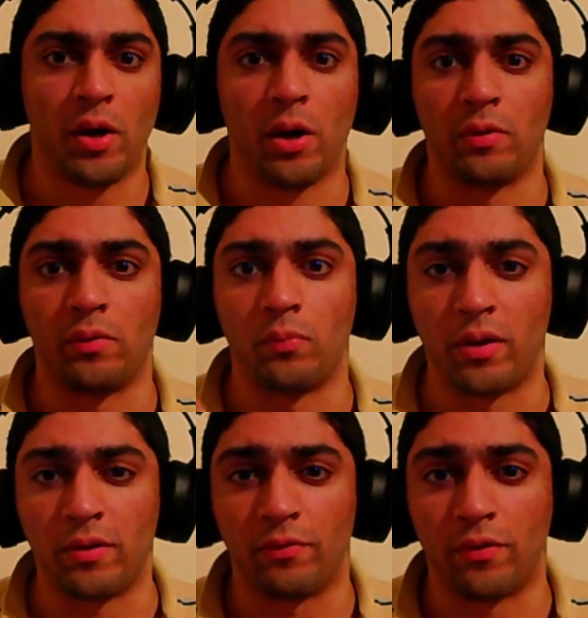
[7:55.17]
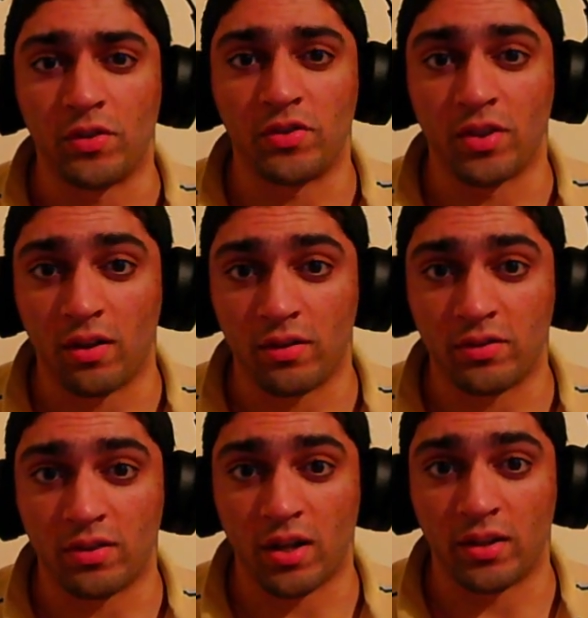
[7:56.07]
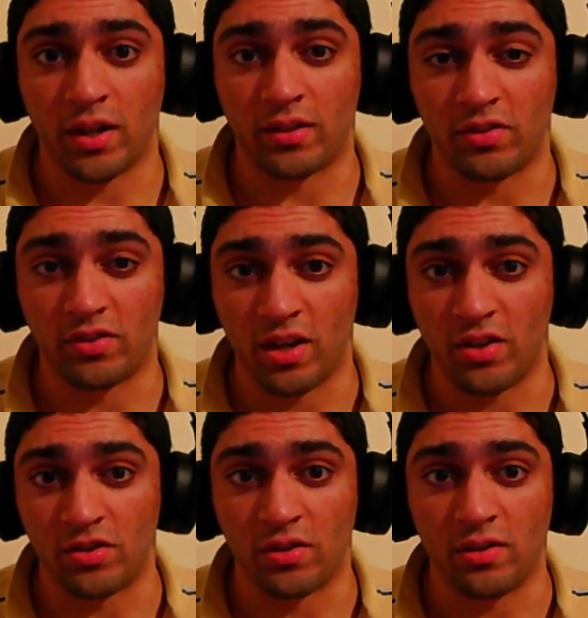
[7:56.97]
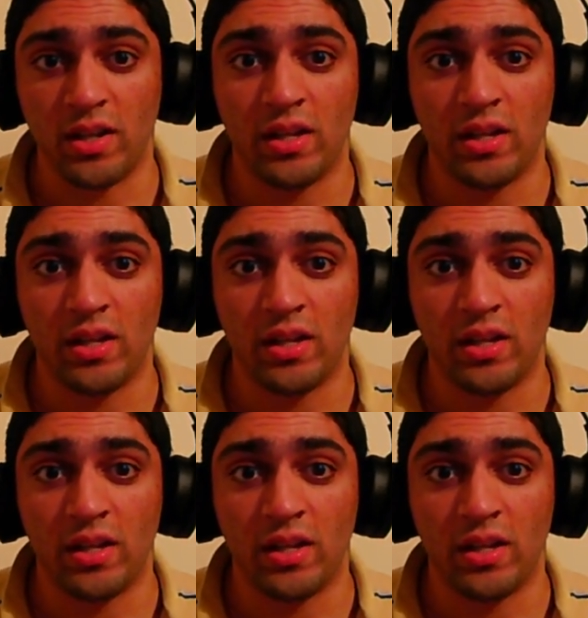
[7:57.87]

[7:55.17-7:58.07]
and when he first saw Sada at the station,